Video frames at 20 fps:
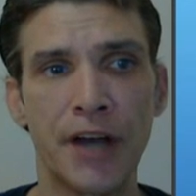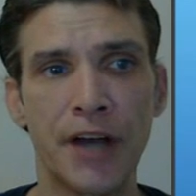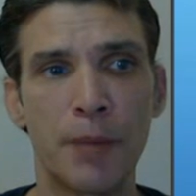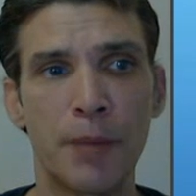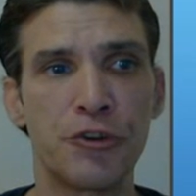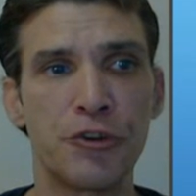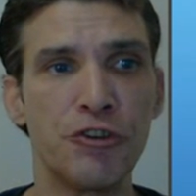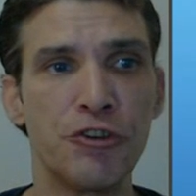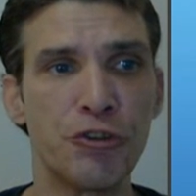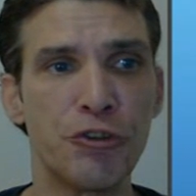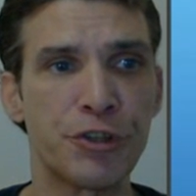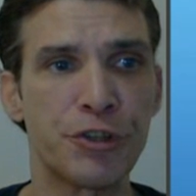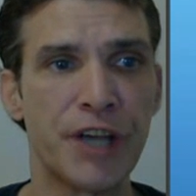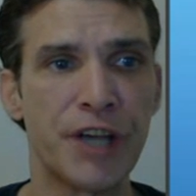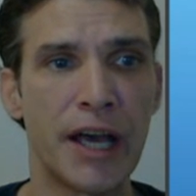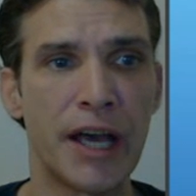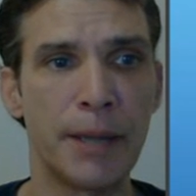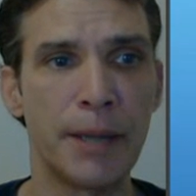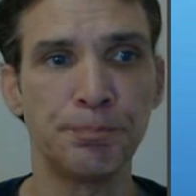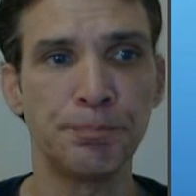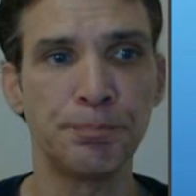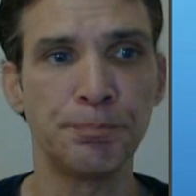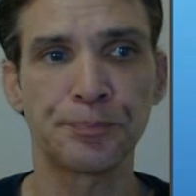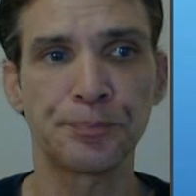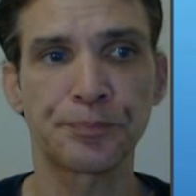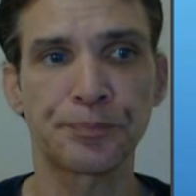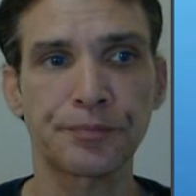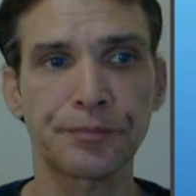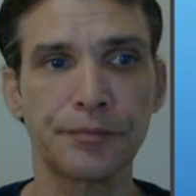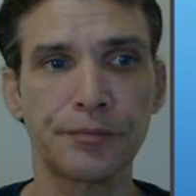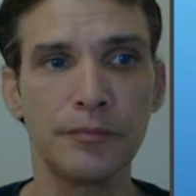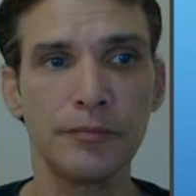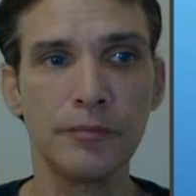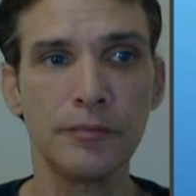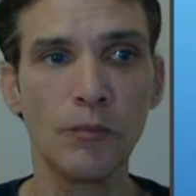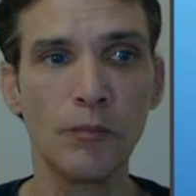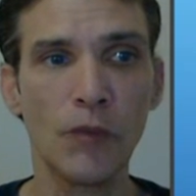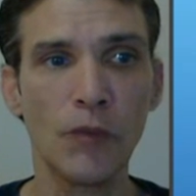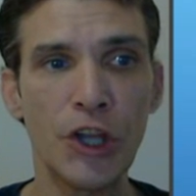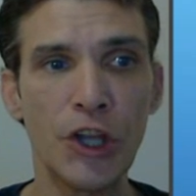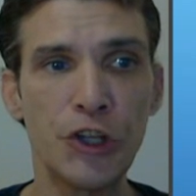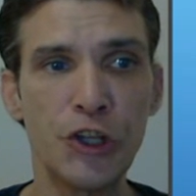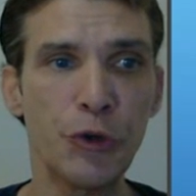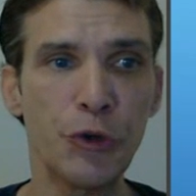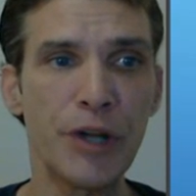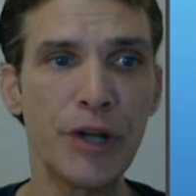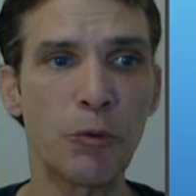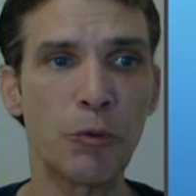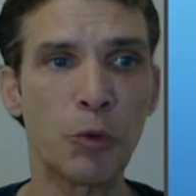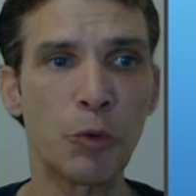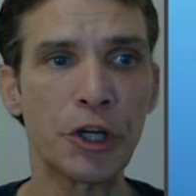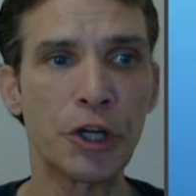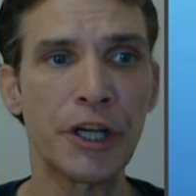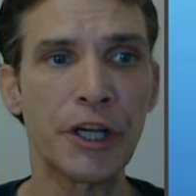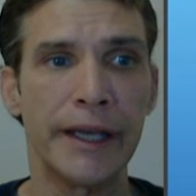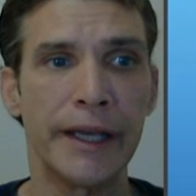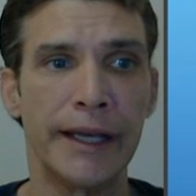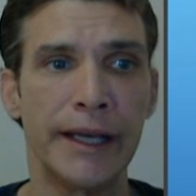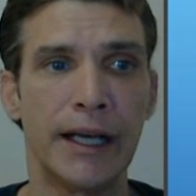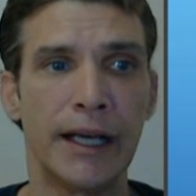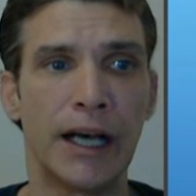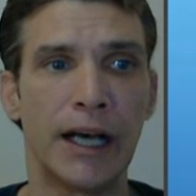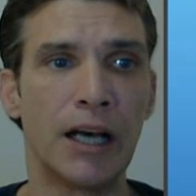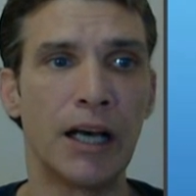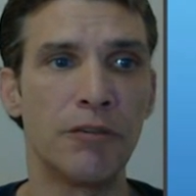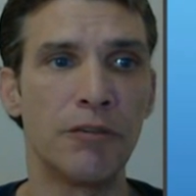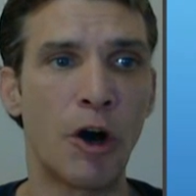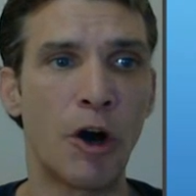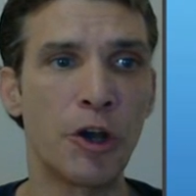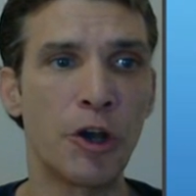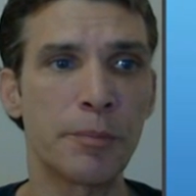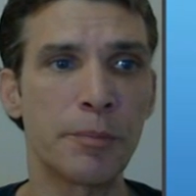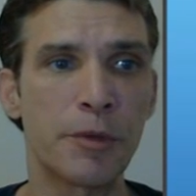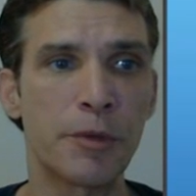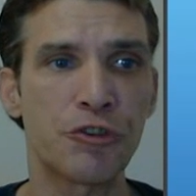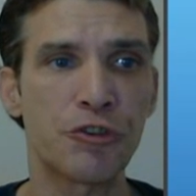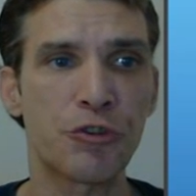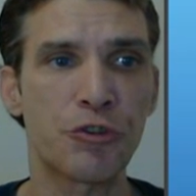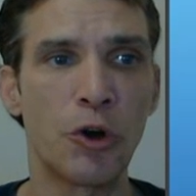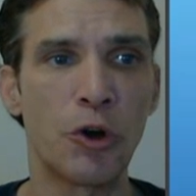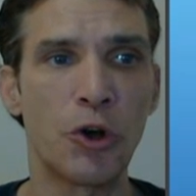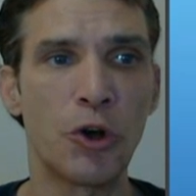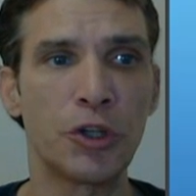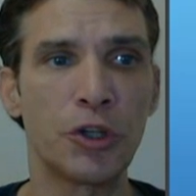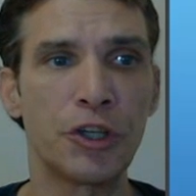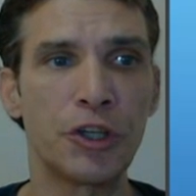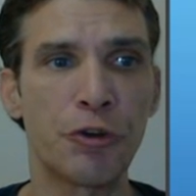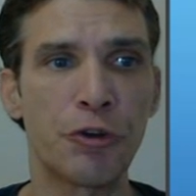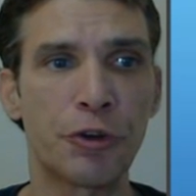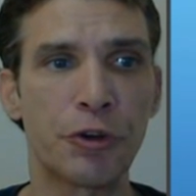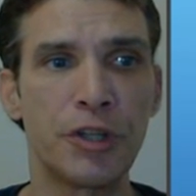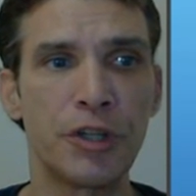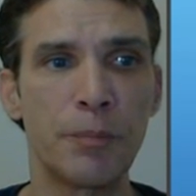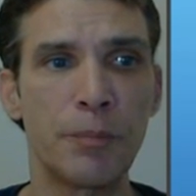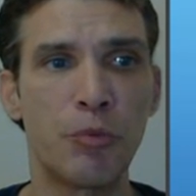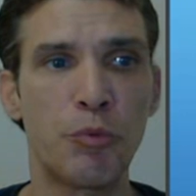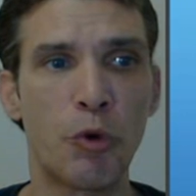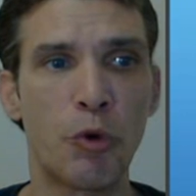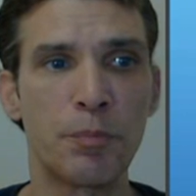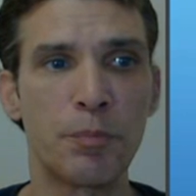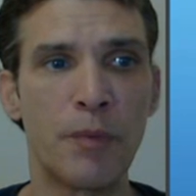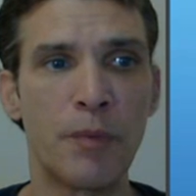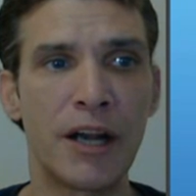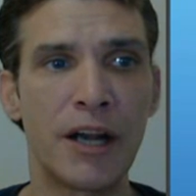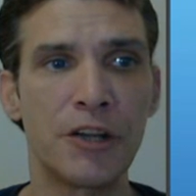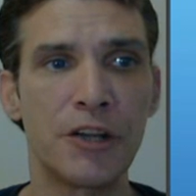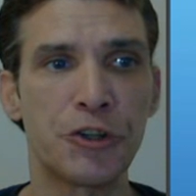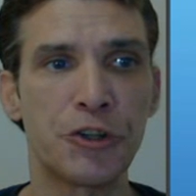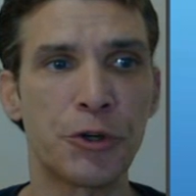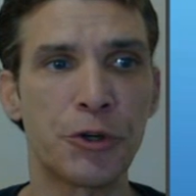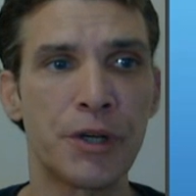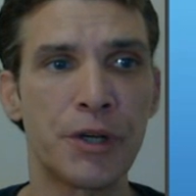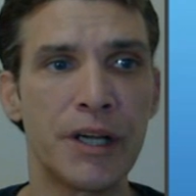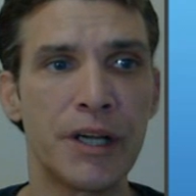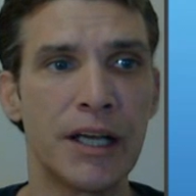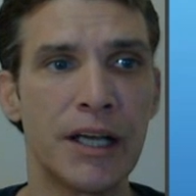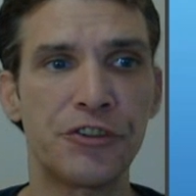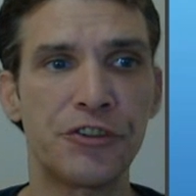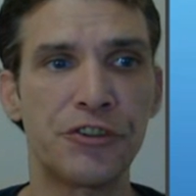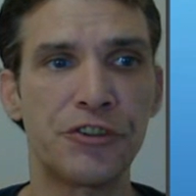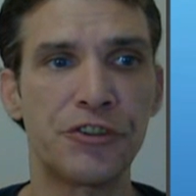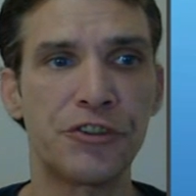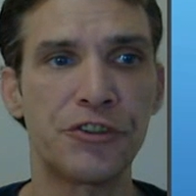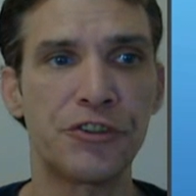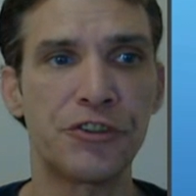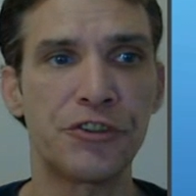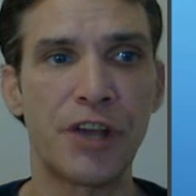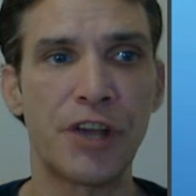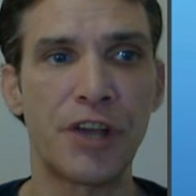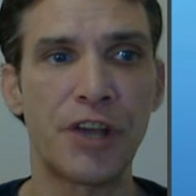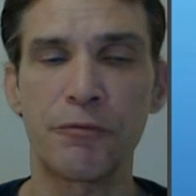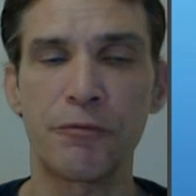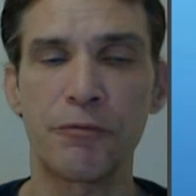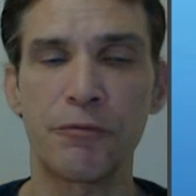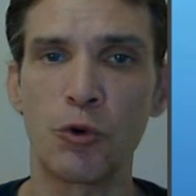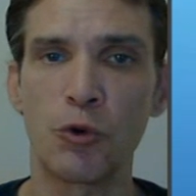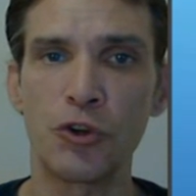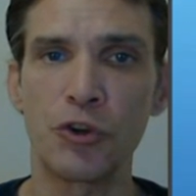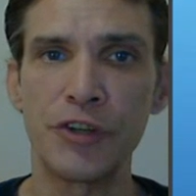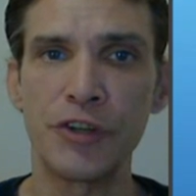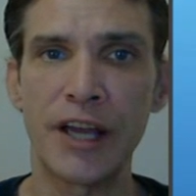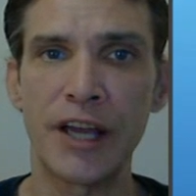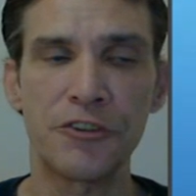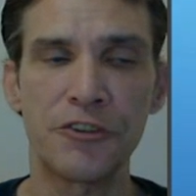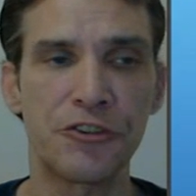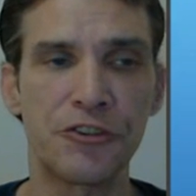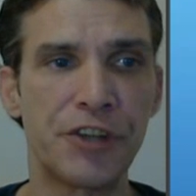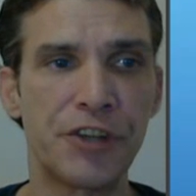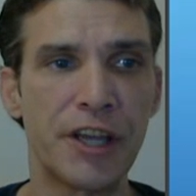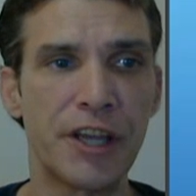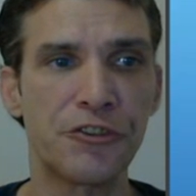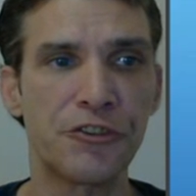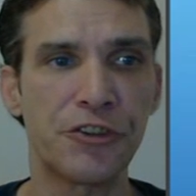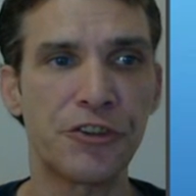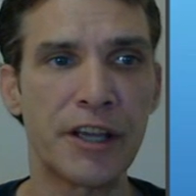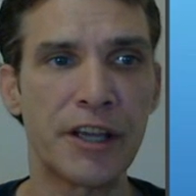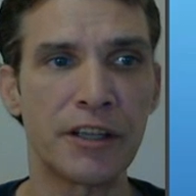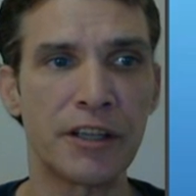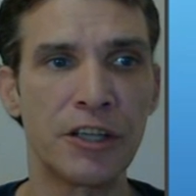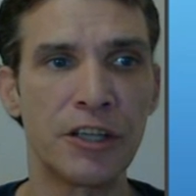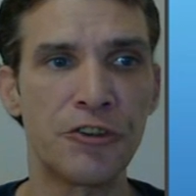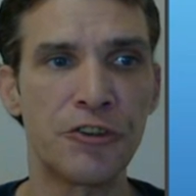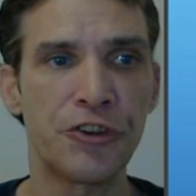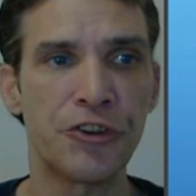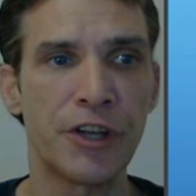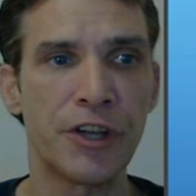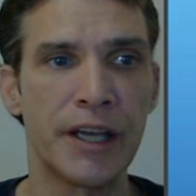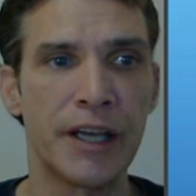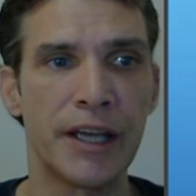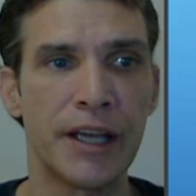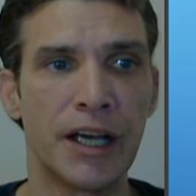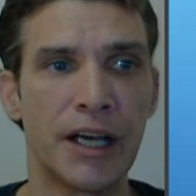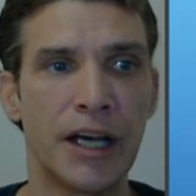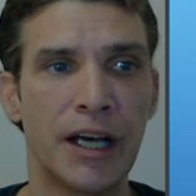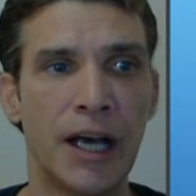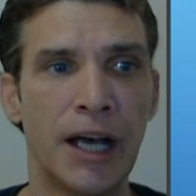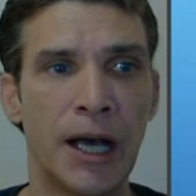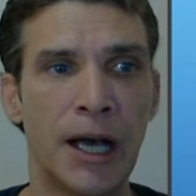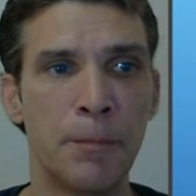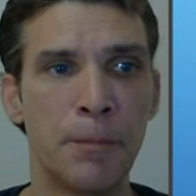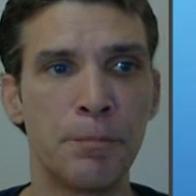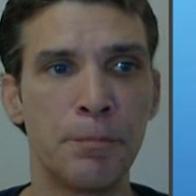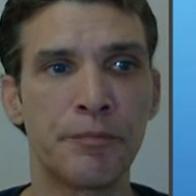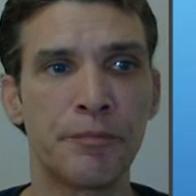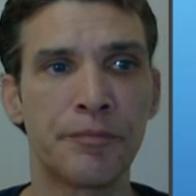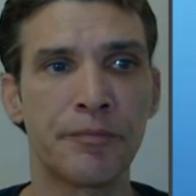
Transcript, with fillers: option, your time, your network, uh, volume control, your clipboard monitor. Uh, this is set for United States English. Um,